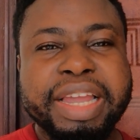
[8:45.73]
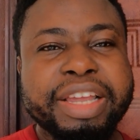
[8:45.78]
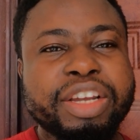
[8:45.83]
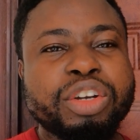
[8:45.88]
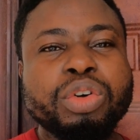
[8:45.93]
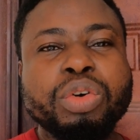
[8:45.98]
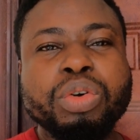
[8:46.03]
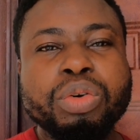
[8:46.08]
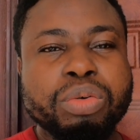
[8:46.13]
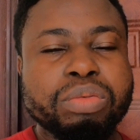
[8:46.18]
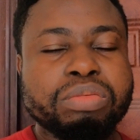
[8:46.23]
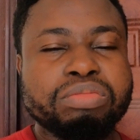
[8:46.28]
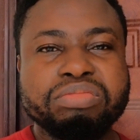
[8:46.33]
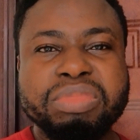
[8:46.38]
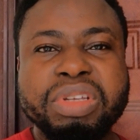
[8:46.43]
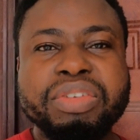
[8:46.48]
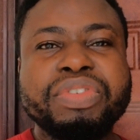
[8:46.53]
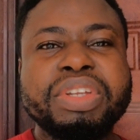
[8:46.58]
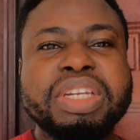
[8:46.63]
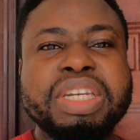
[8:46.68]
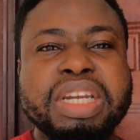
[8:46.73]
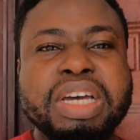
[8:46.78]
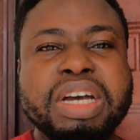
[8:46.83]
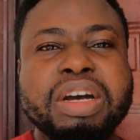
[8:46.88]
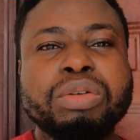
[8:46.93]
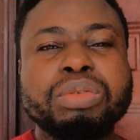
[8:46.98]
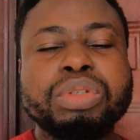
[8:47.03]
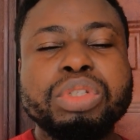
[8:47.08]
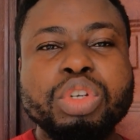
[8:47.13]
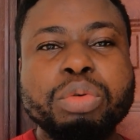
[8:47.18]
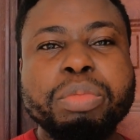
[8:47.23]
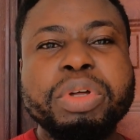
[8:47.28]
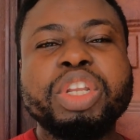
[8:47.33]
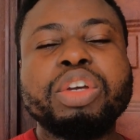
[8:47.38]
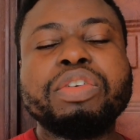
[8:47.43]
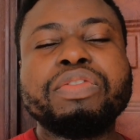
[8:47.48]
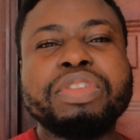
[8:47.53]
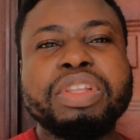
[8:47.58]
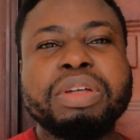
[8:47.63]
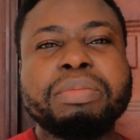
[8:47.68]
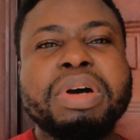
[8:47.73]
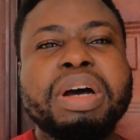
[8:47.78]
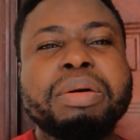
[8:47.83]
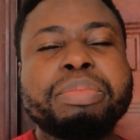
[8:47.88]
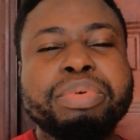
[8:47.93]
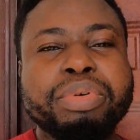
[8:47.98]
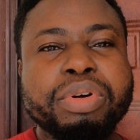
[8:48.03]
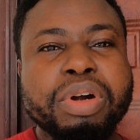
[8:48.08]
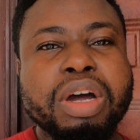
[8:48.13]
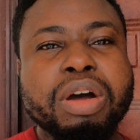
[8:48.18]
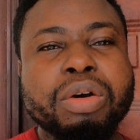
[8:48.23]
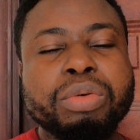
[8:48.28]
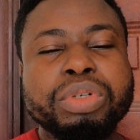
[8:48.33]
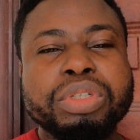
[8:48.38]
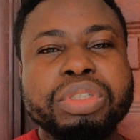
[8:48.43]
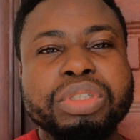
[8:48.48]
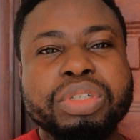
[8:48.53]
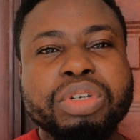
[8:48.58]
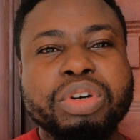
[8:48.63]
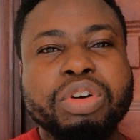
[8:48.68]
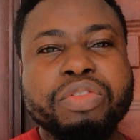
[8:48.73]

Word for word: I know even now so many of them are proud